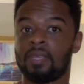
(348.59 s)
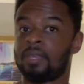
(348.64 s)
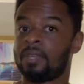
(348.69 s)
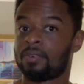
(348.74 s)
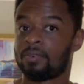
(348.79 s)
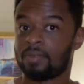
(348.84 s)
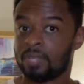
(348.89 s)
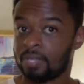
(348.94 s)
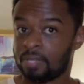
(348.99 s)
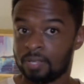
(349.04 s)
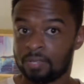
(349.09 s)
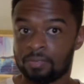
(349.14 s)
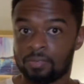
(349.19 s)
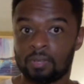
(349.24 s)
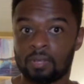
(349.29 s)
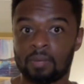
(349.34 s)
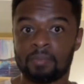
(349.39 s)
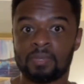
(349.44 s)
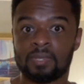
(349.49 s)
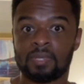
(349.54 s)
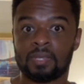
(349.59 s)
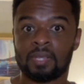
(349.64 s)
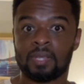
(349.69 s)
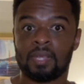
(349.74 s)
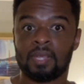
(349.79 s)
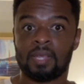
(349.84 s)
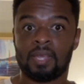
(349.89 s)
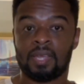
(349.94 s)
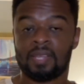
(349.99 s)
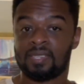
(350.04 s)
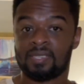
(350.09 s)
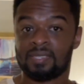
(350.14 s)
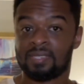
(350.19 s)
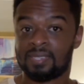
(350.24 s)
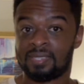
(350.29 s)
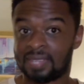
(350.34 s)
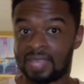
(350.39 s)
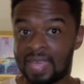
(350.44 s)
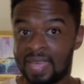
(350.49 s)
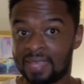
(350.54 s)
created jobs, and is
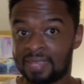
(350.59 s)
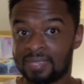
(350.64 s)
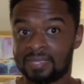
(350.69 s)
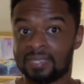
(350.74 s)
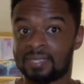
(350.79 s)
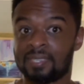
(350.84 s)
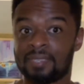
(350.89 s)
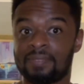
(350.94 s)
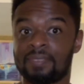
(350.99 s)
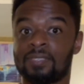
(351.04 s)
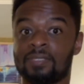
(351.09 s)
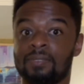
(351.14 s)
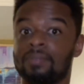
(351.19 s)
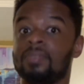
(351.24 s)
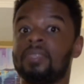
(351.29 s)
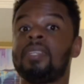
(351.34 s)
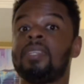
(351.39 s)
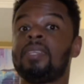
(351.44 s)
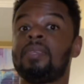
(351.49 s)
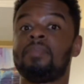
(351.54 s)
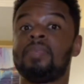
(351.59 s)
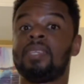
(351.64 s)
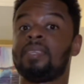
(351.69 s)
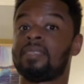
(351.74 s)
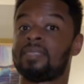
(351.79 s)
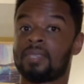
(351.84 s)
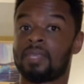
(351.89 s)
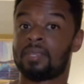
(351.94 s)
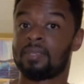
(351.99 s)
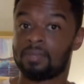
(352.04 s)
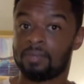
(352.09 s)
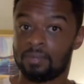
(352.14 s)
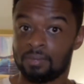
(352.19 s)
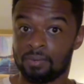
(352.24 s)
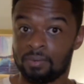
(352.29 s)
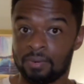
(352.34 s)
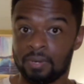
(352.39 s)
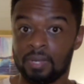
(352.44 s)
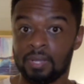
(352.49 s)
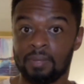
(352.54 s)
disguised as if it's really being sent to
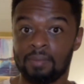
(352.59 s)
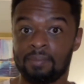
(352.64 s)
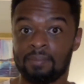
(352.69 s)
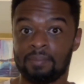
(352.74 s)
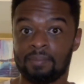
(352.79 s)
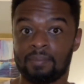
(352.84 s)
Ukraine.